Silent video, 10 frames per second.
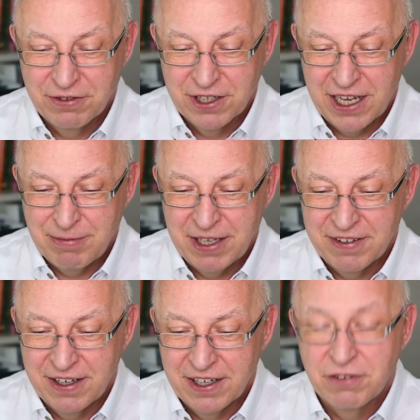I'm
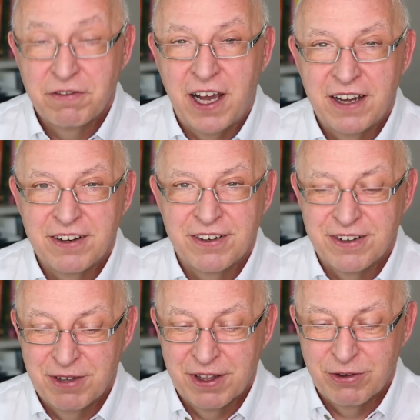easily to find
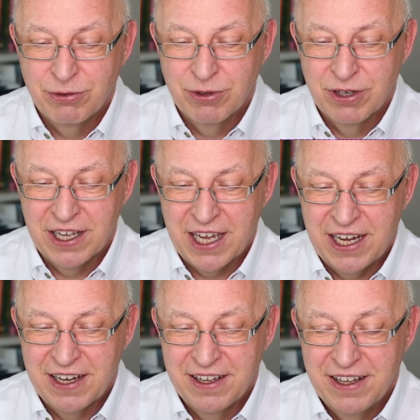with Google
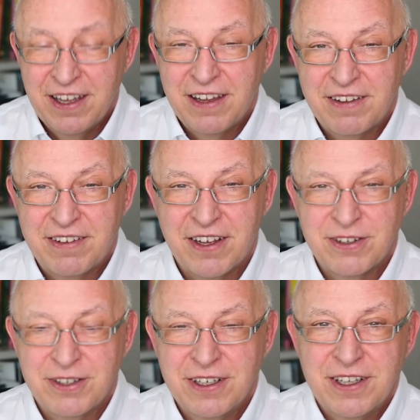again.
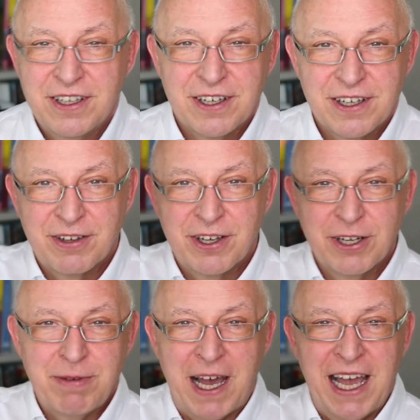So
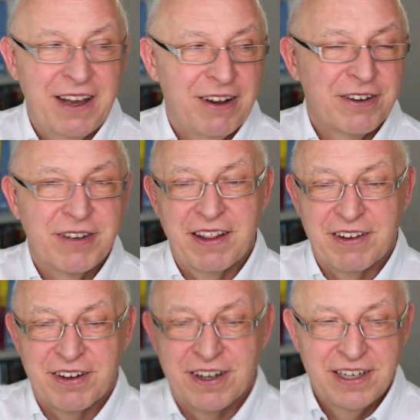goodbye
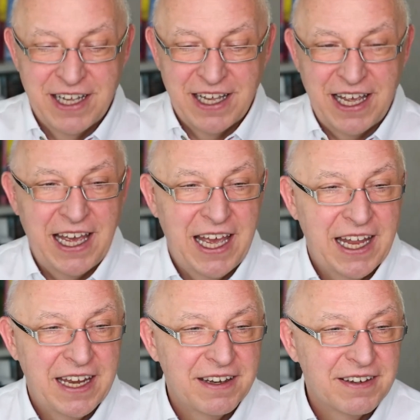altogether,
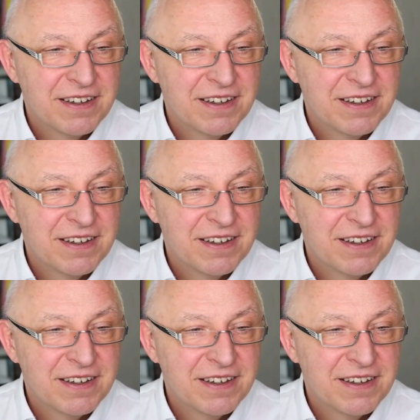and